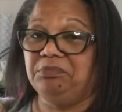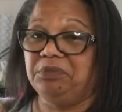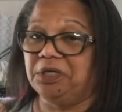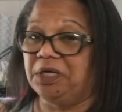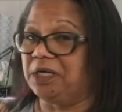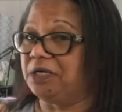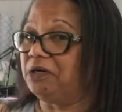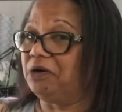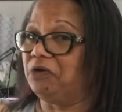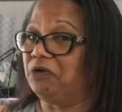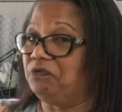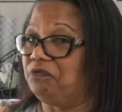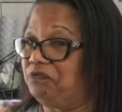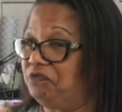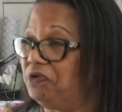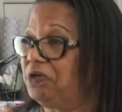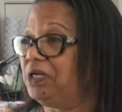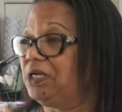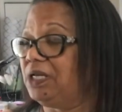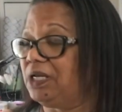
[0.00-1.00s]
but I don't
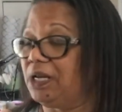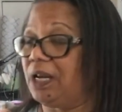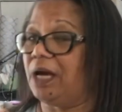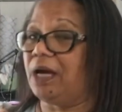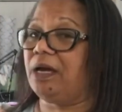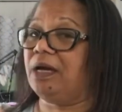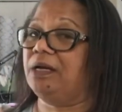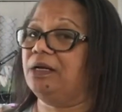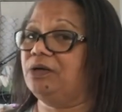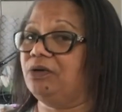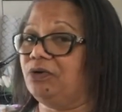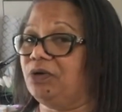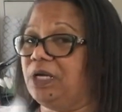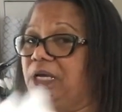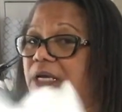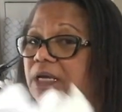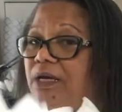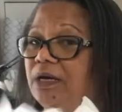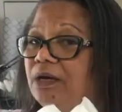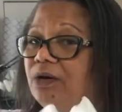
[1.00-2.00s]
feel it like I do the
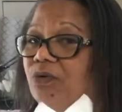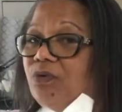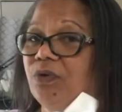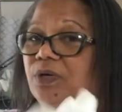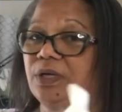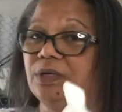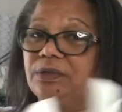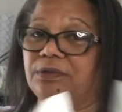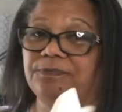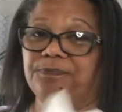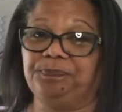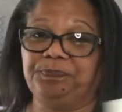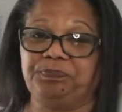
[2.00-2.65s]
hand quilt.